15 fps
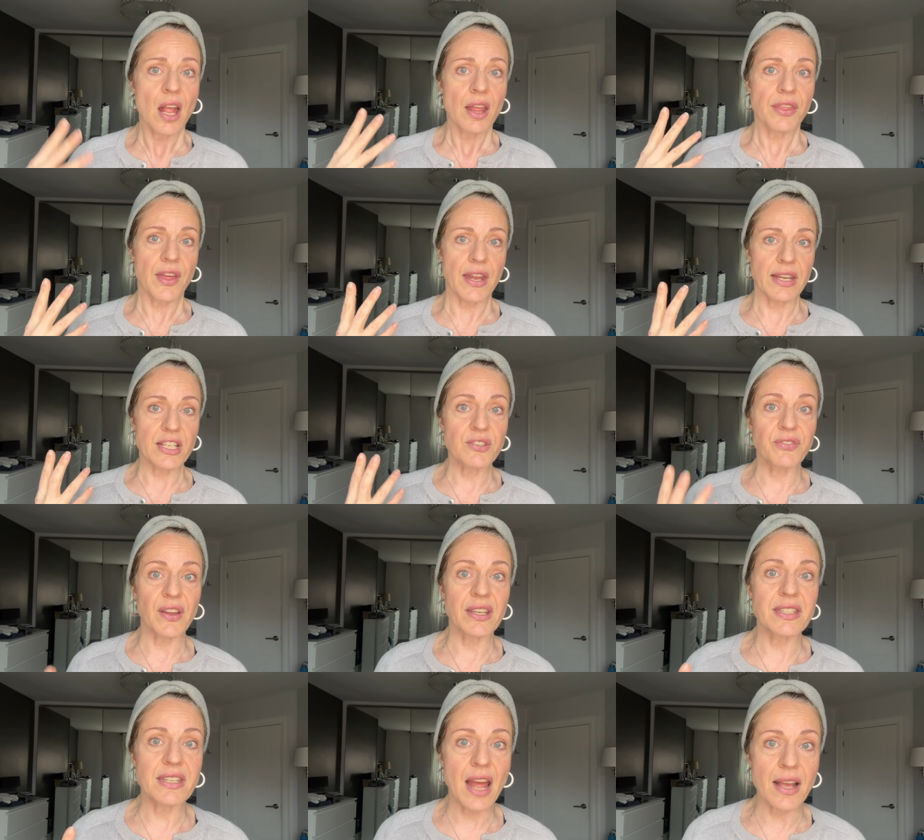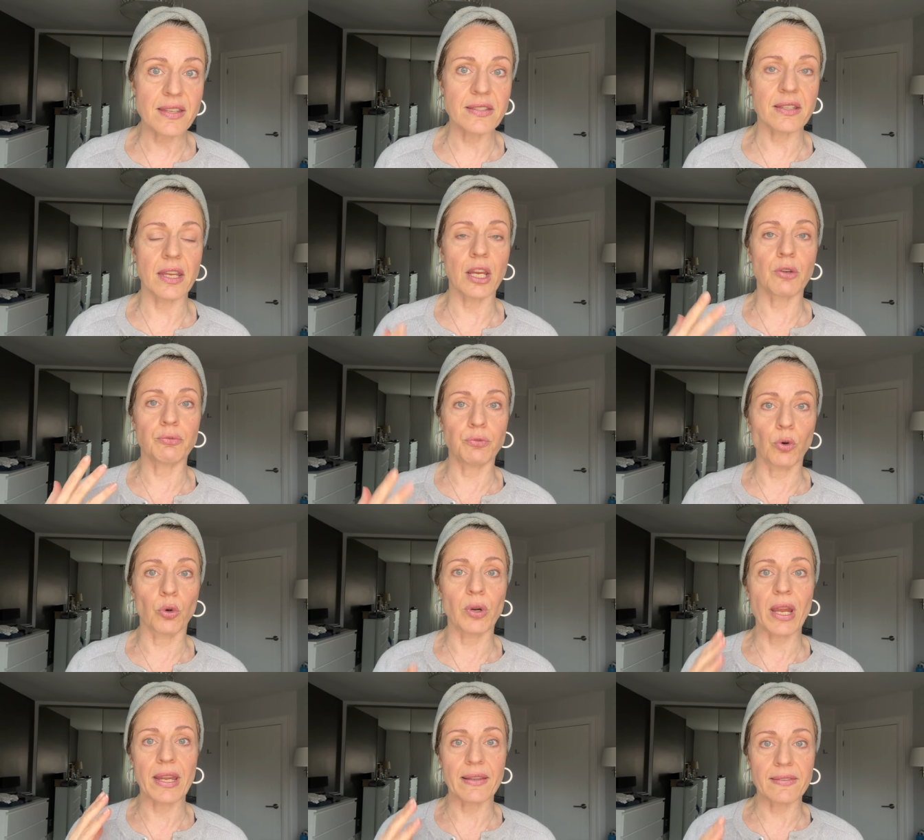that is fantastic for
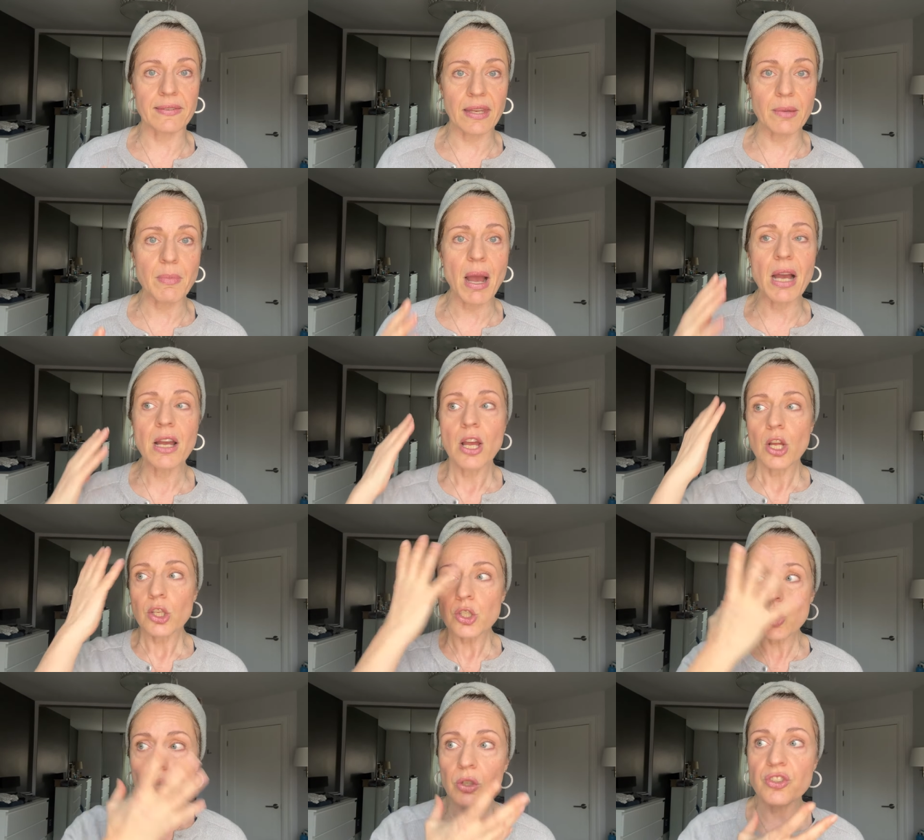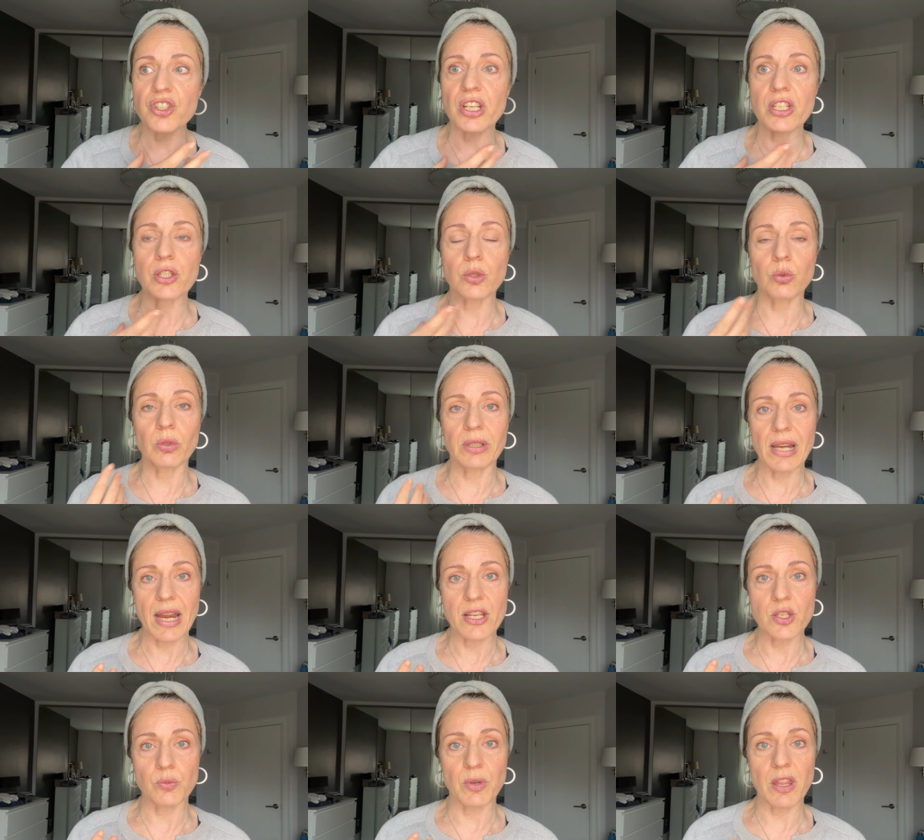eczema, not just to
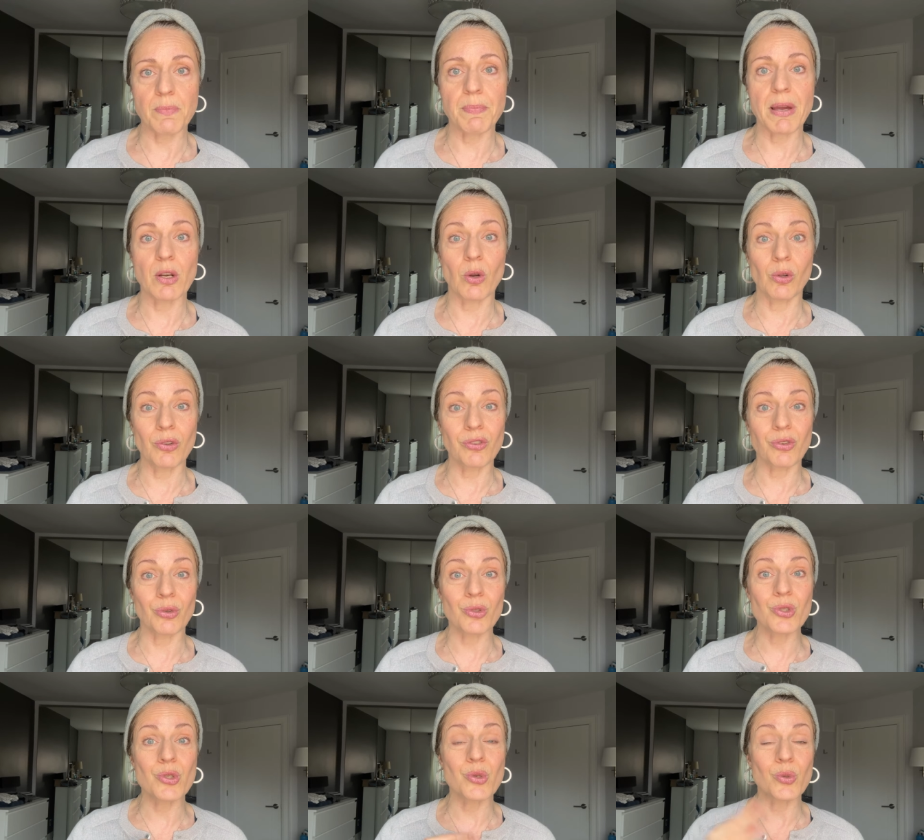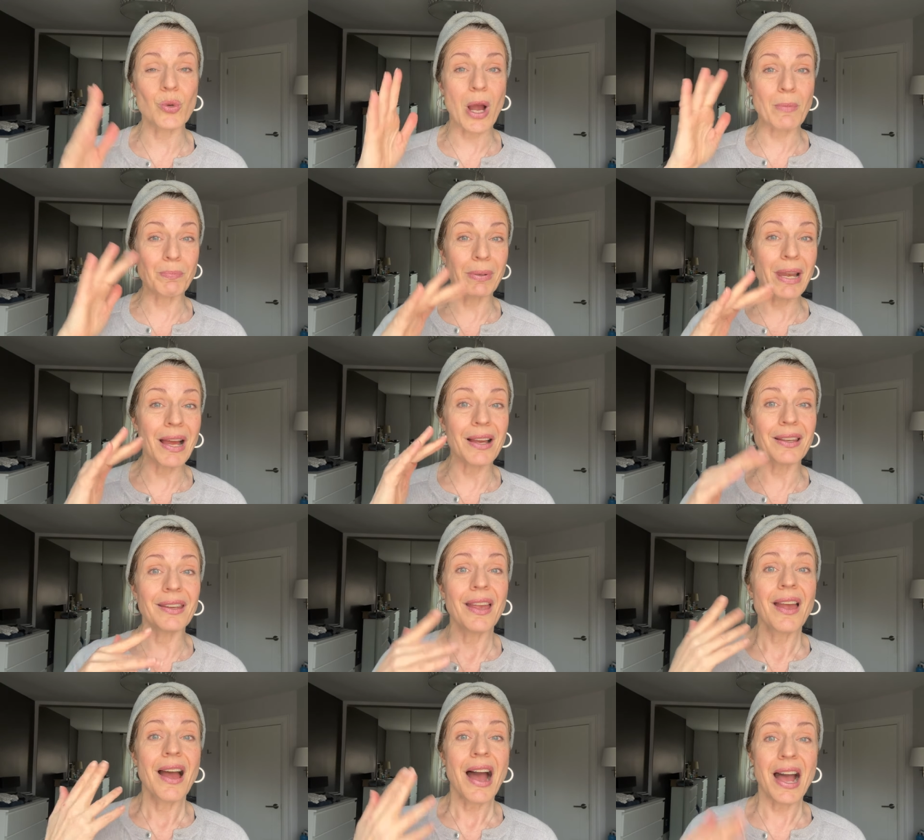cleanse with, but also to apply
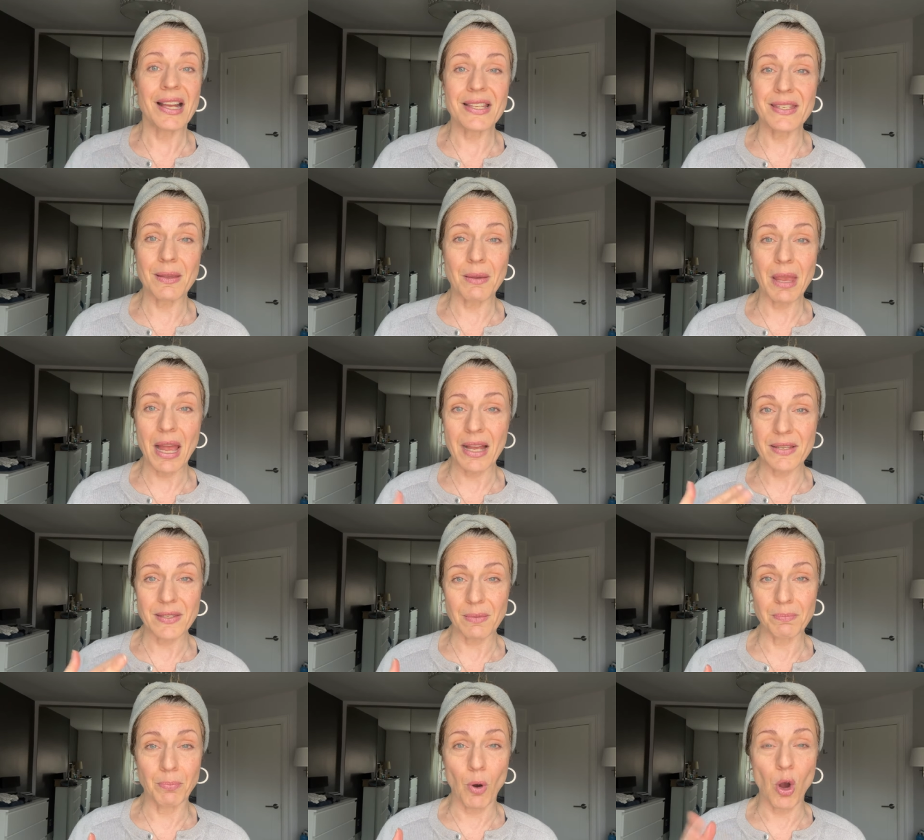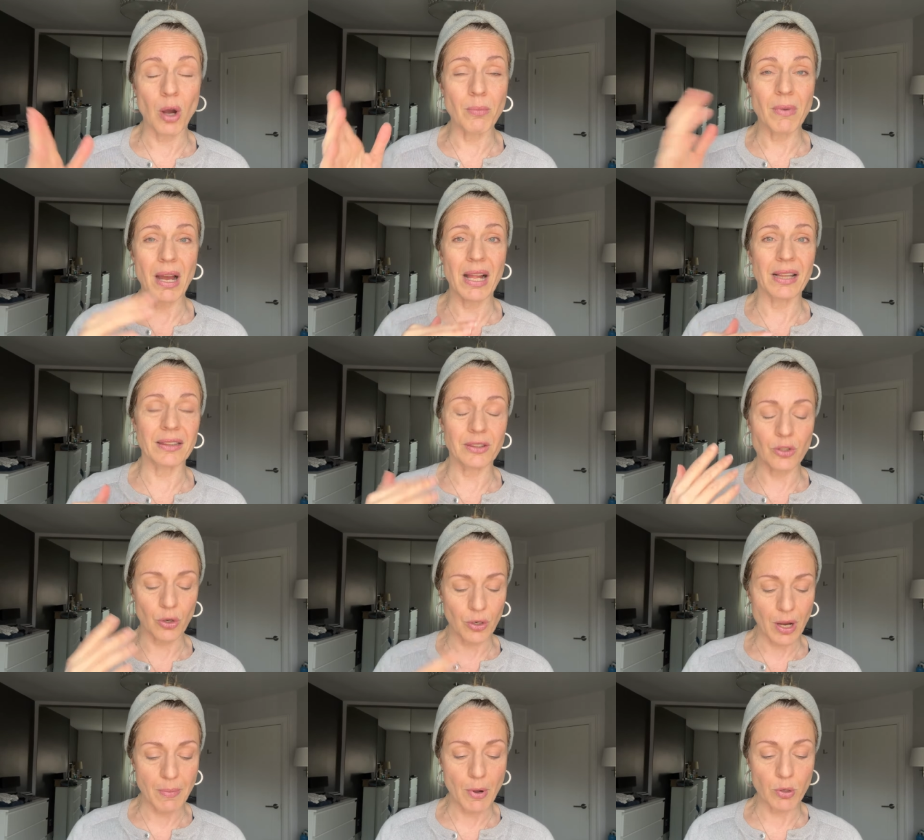as a, as a balm. I'll
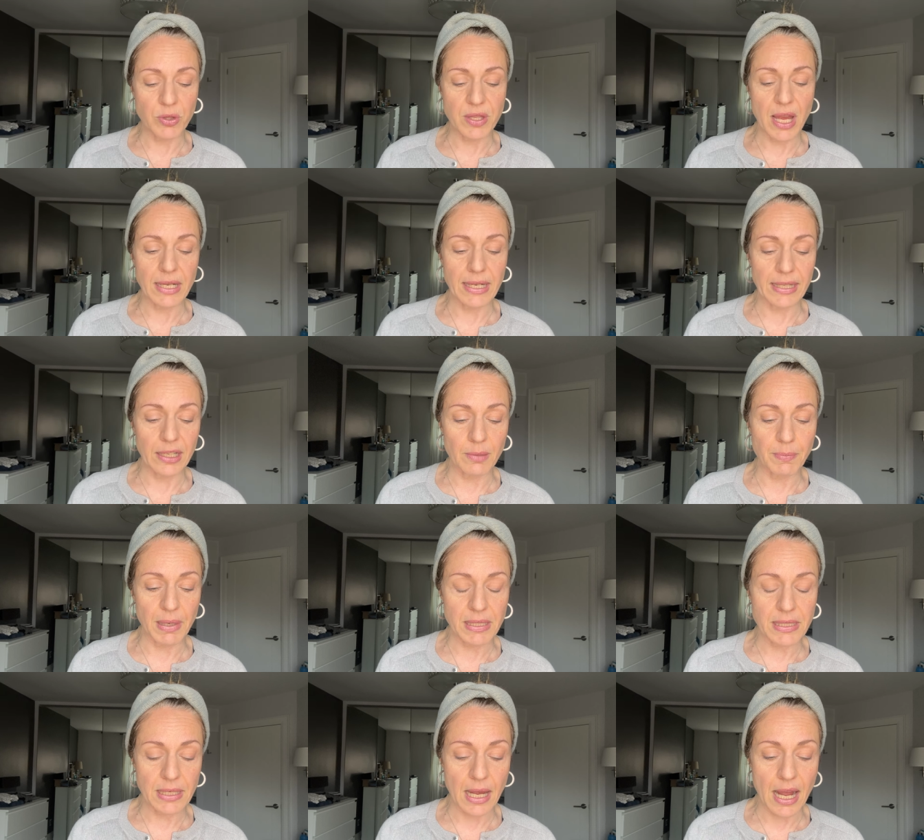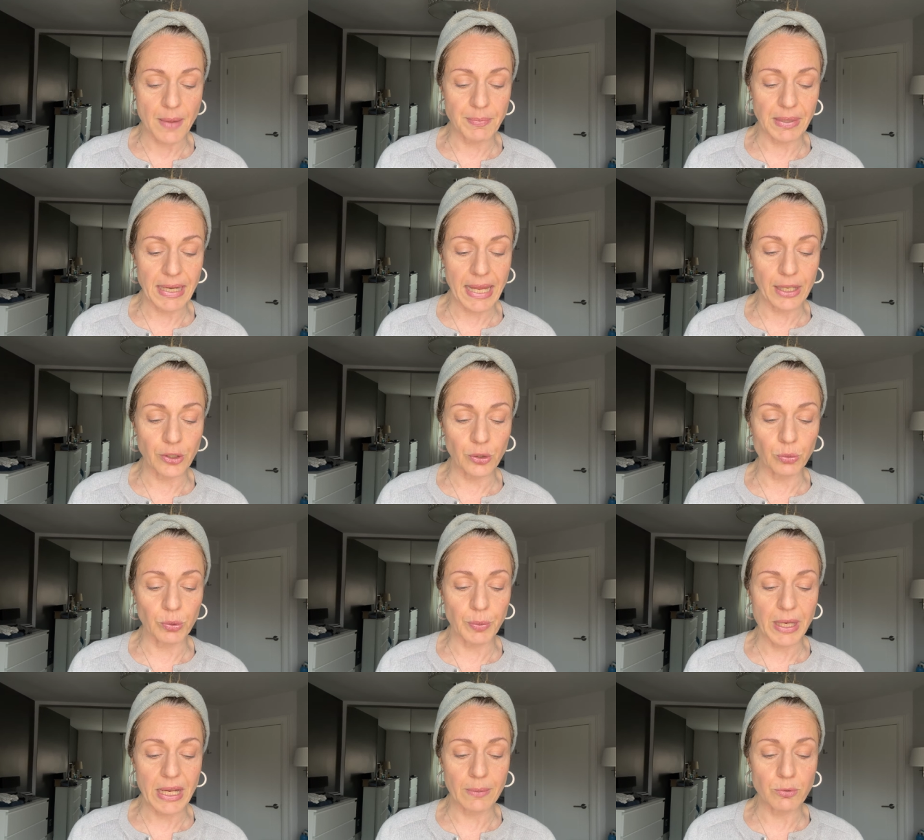talk about that a little bit um, later when
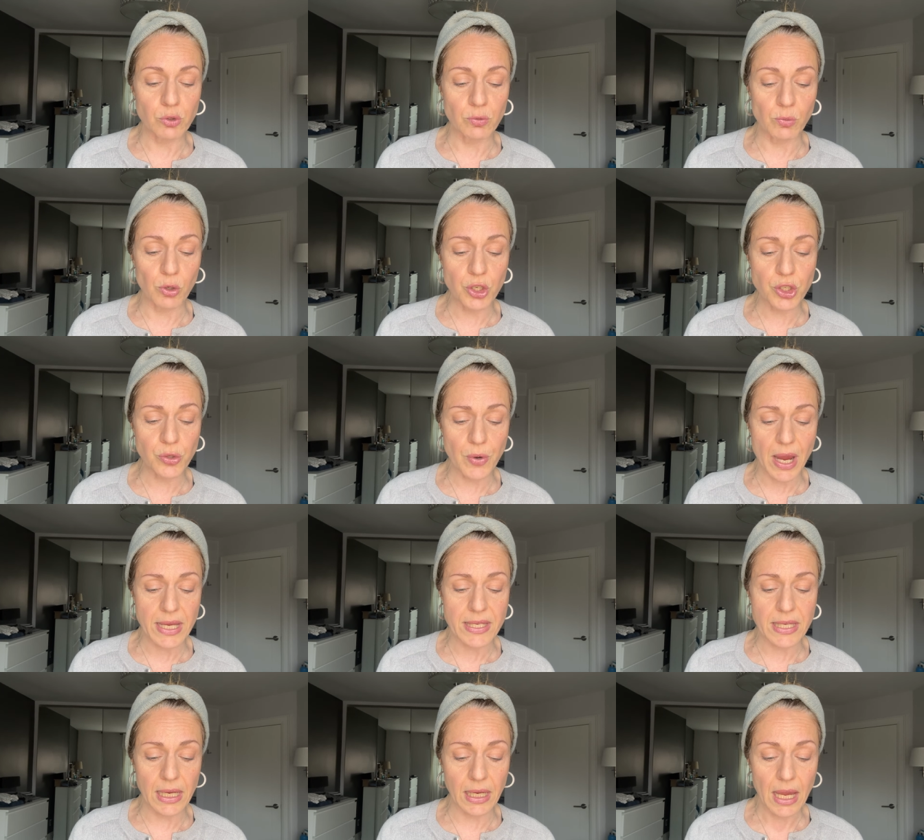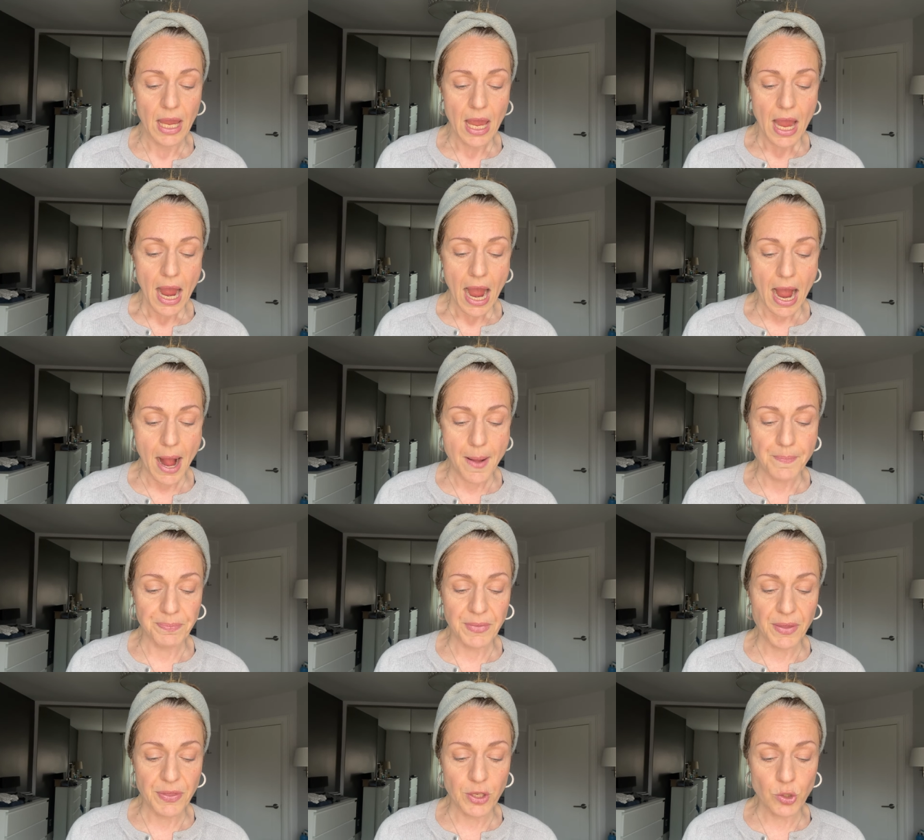we come to moisturizing. Um,
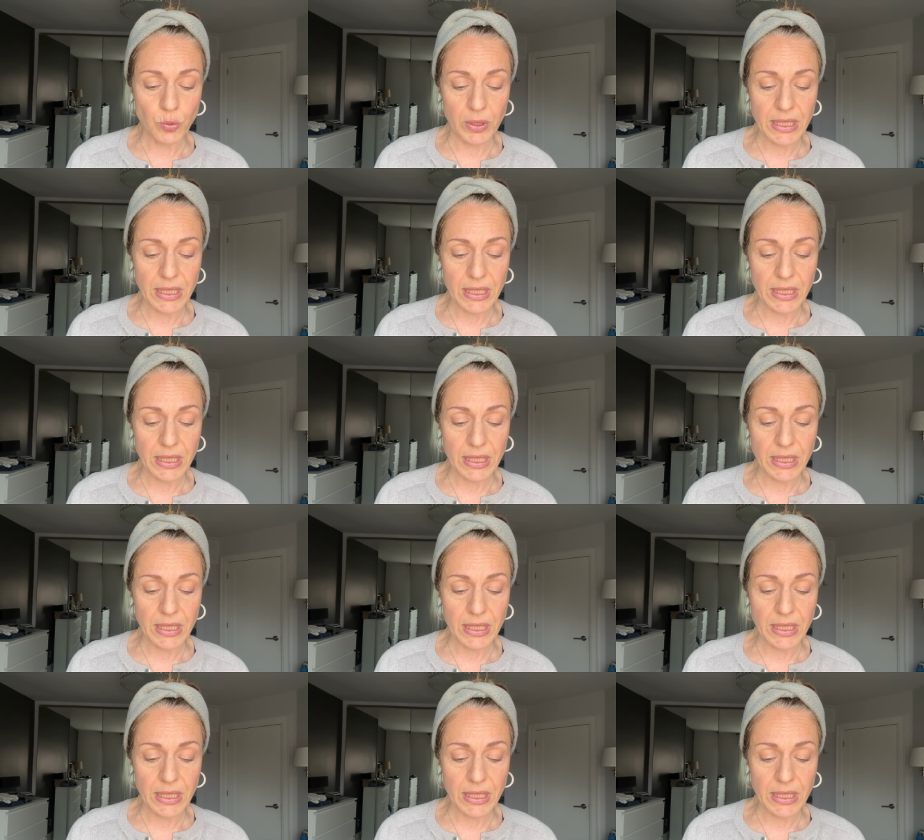this one